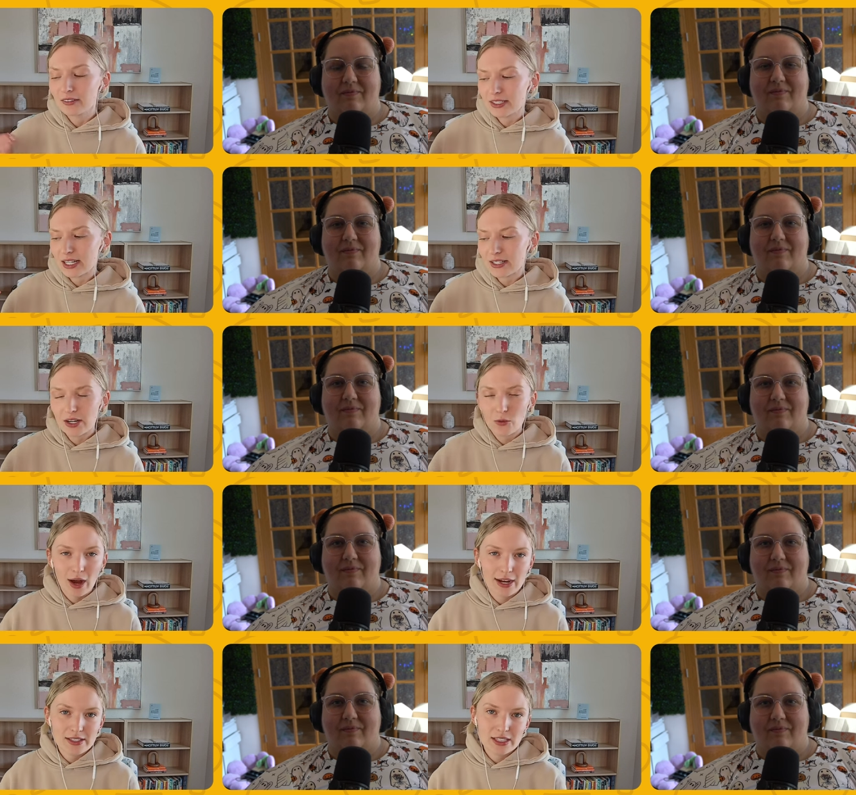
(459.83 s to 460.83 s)
Speaker 1: assessing
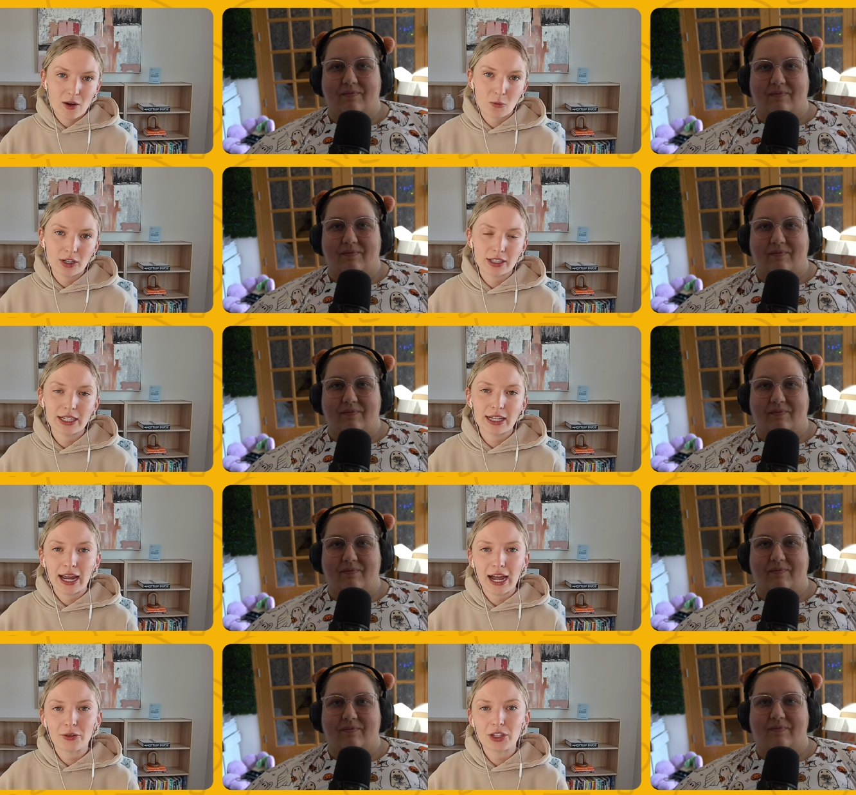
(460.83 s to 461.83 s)
why it's not working and
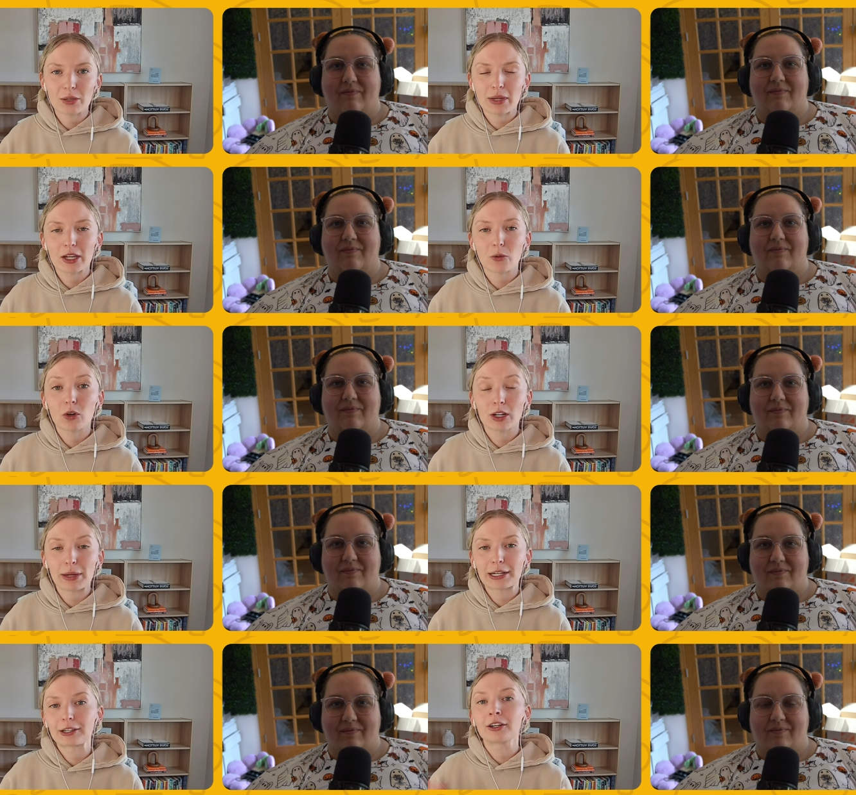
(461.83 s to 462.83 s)
how you can make it work
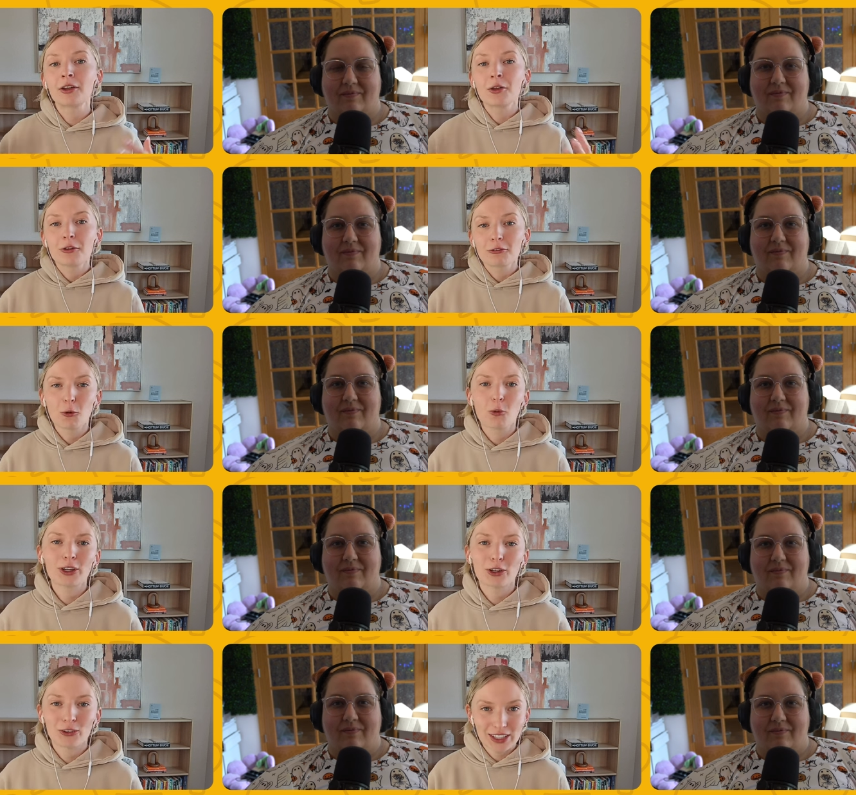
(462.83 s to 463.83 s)
better for
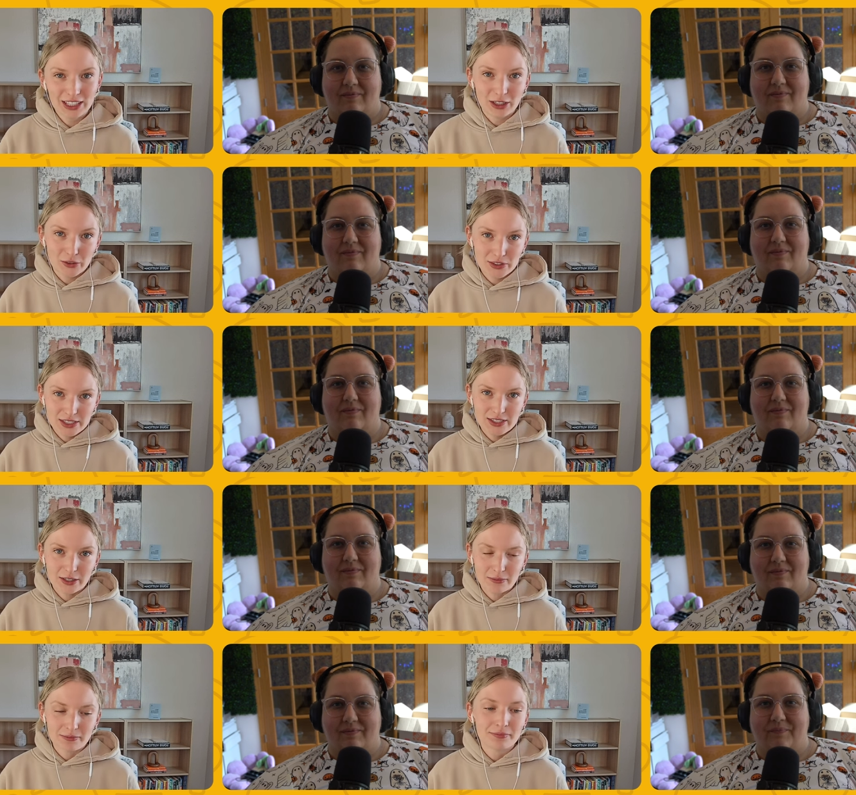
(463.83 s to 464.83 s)
your
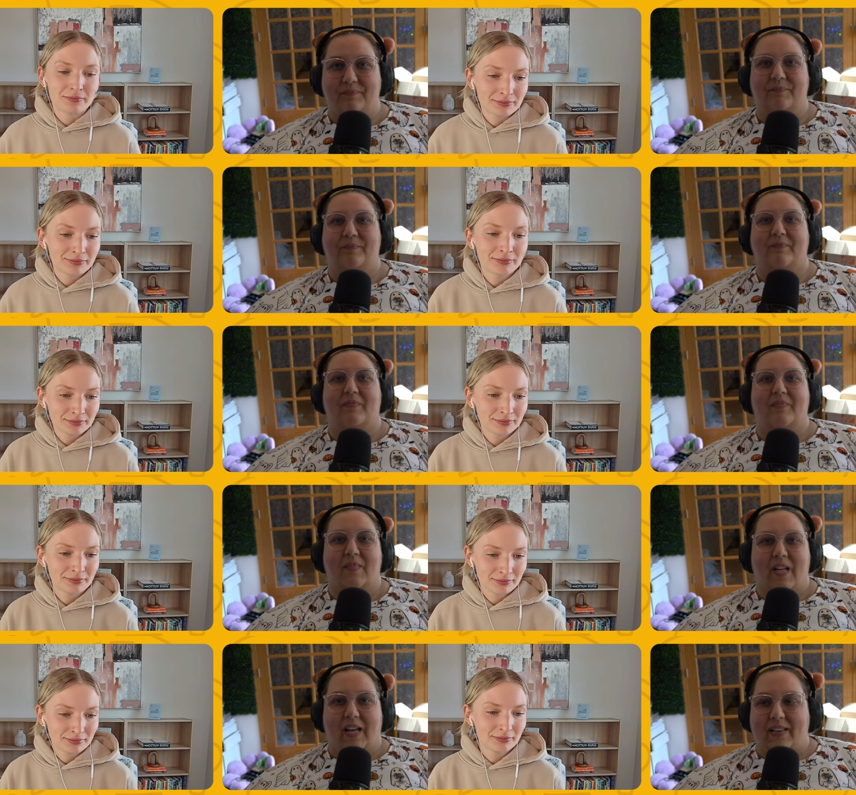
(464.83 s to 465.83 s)
ecosystem.
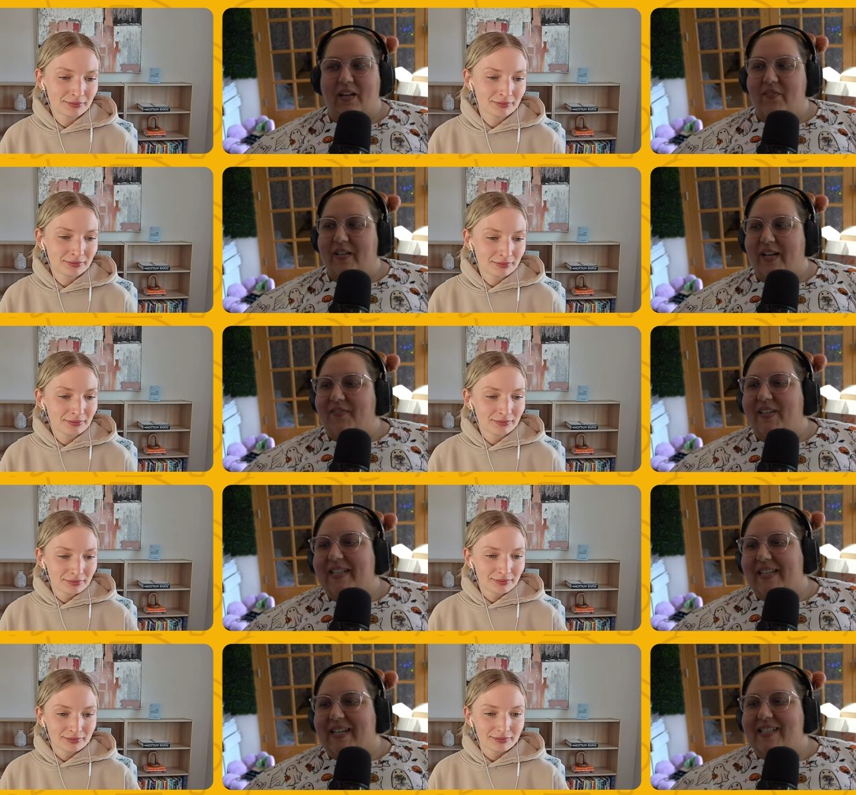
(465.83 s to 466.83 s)
Speaker 2: I love it. I feel
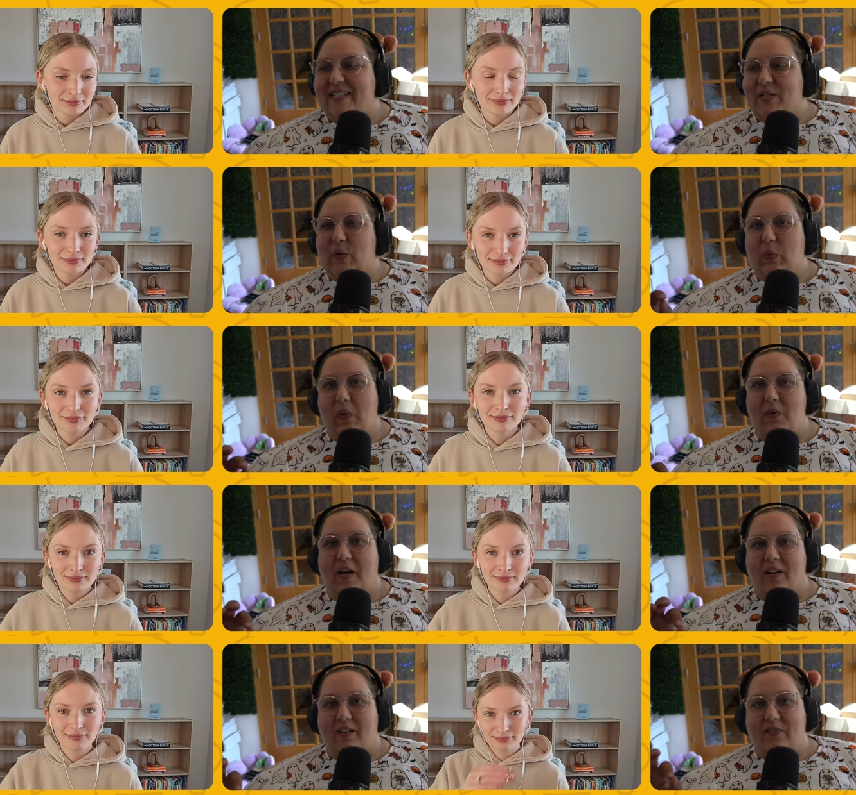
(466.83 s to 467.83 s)
like that's the quote
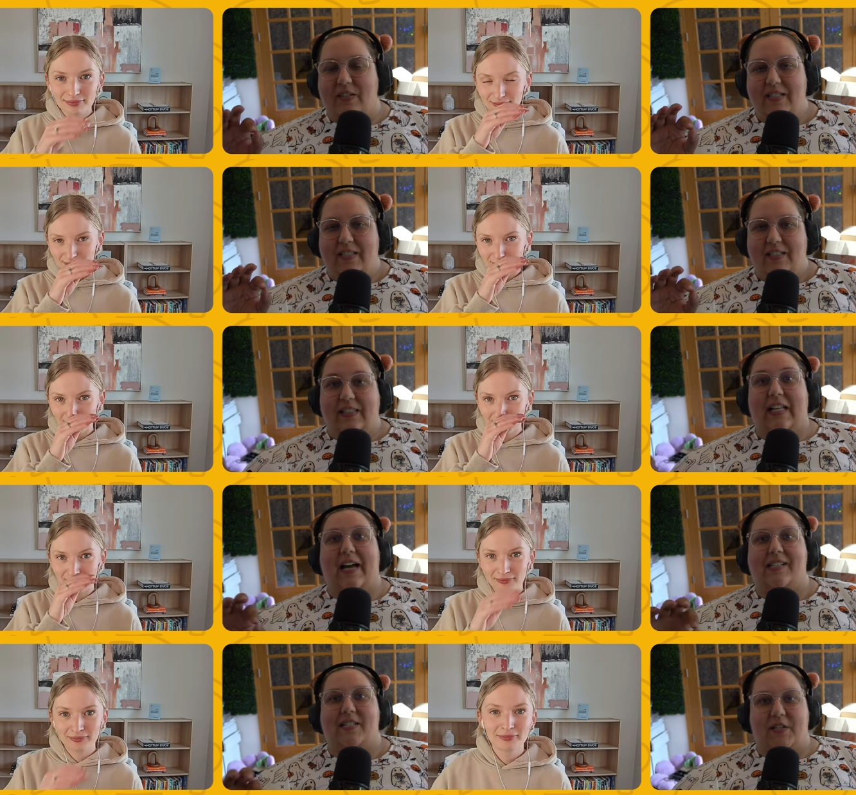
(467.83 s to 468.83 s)
of
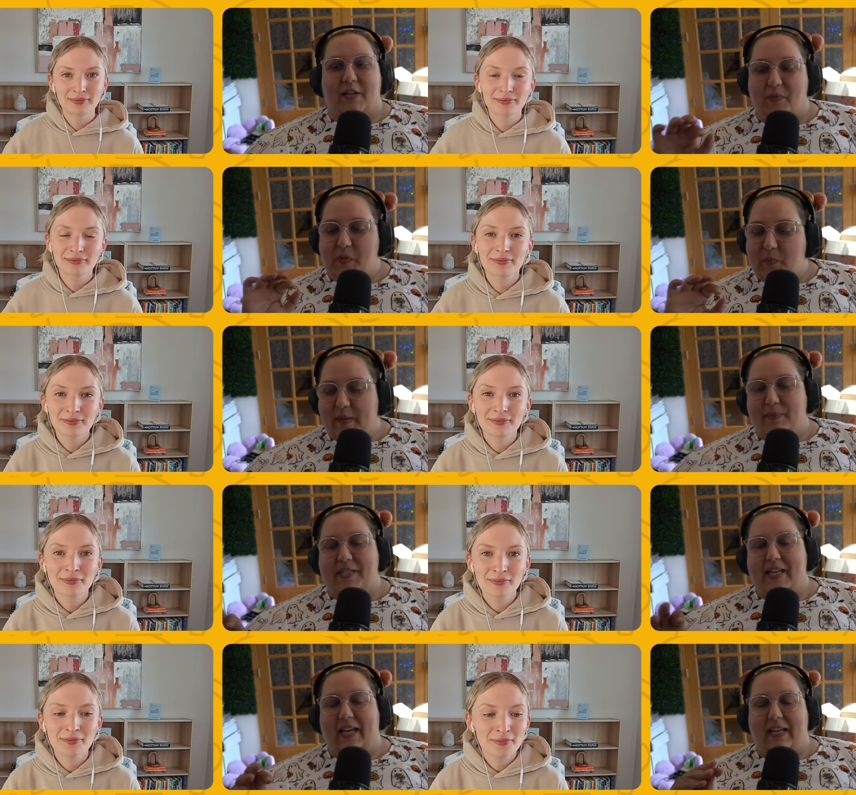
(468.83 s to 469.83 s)
last year was people
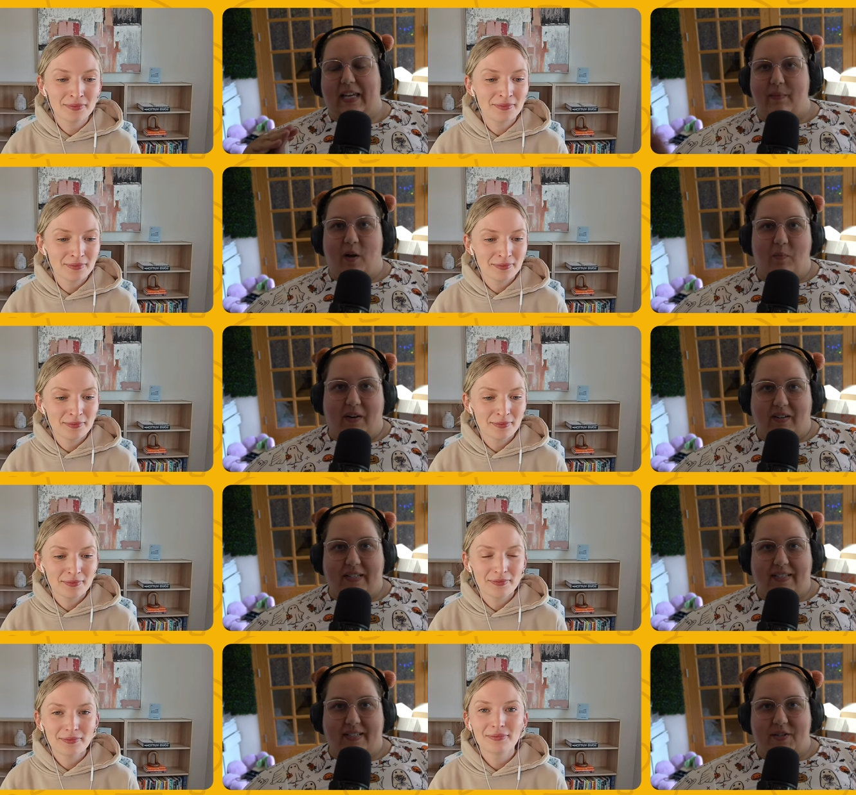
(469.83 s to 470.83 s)
saying email
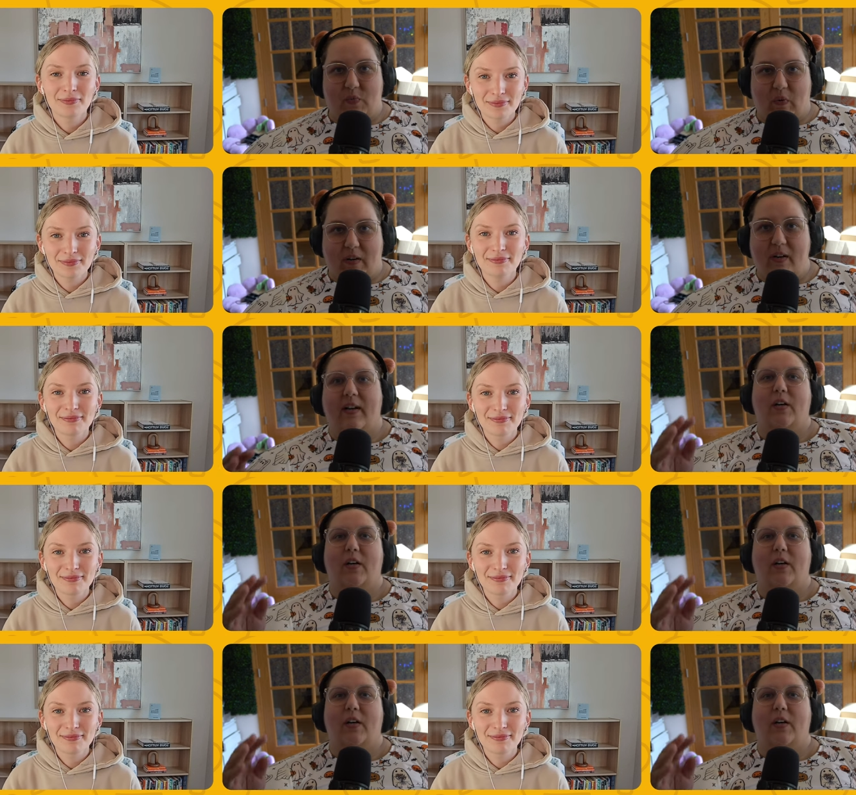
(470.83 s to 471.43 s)
marketing doesn't work.